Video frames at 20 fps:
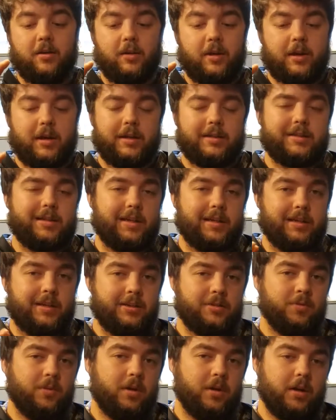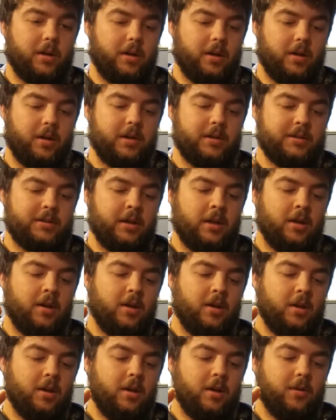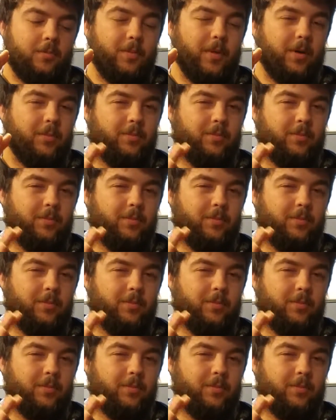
like I said, this one is my